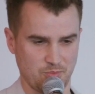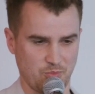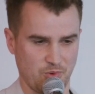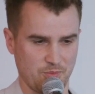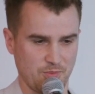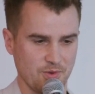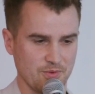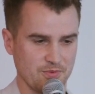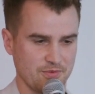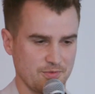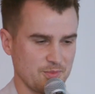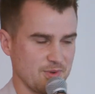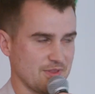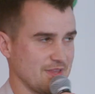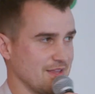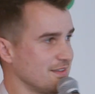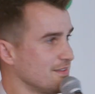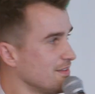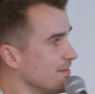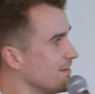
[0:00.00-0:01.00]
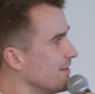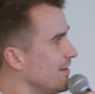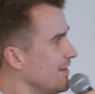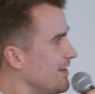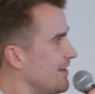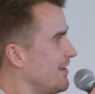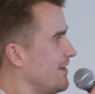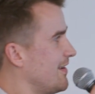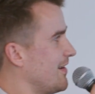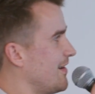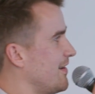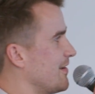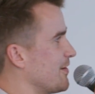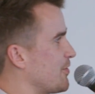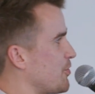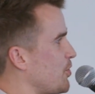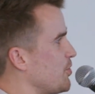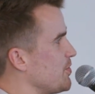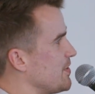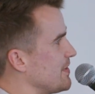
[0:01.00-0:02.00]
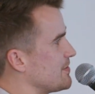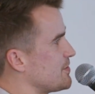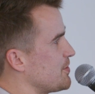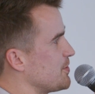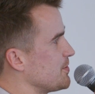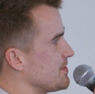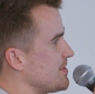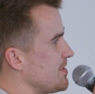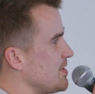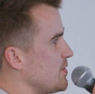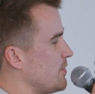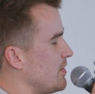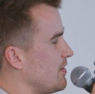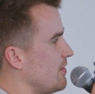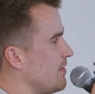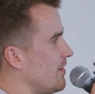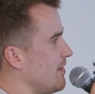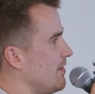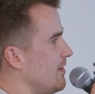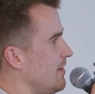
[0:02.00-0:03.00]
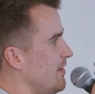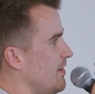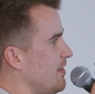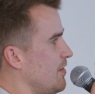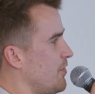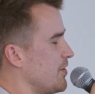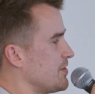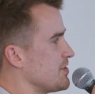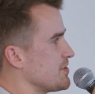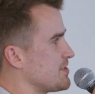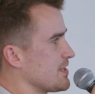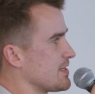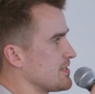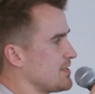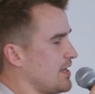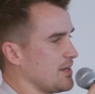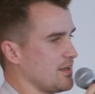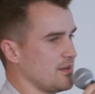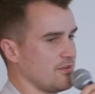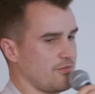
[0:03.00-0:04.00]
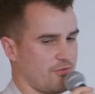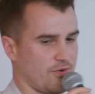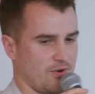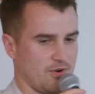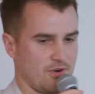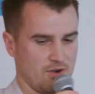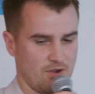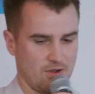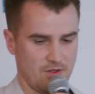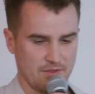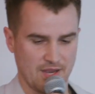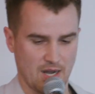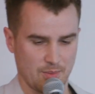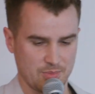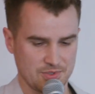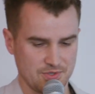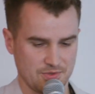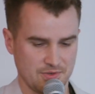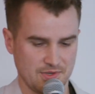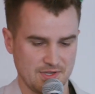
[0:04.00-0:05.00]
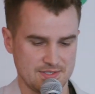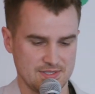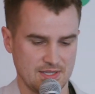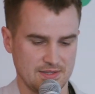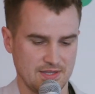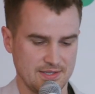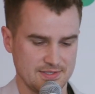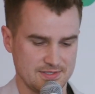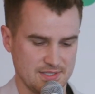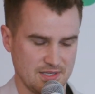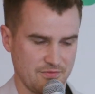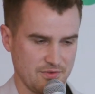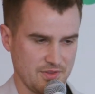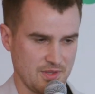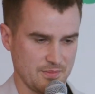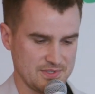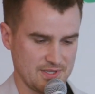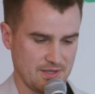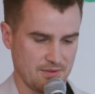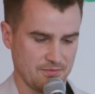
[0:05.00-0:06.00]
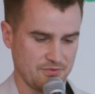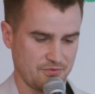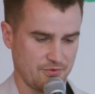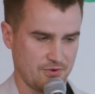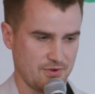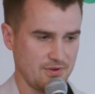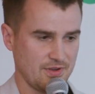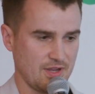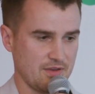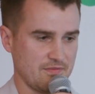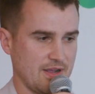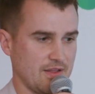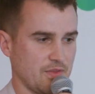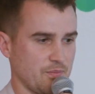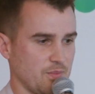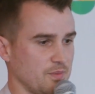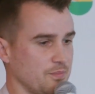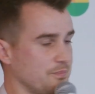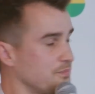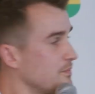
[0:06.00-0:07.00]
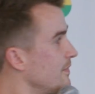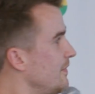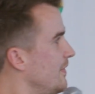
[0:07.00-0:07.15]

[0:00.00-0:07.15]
promote from within and grow the internal team. And they're just excited for all the opportunities that they see for themselves for advancement.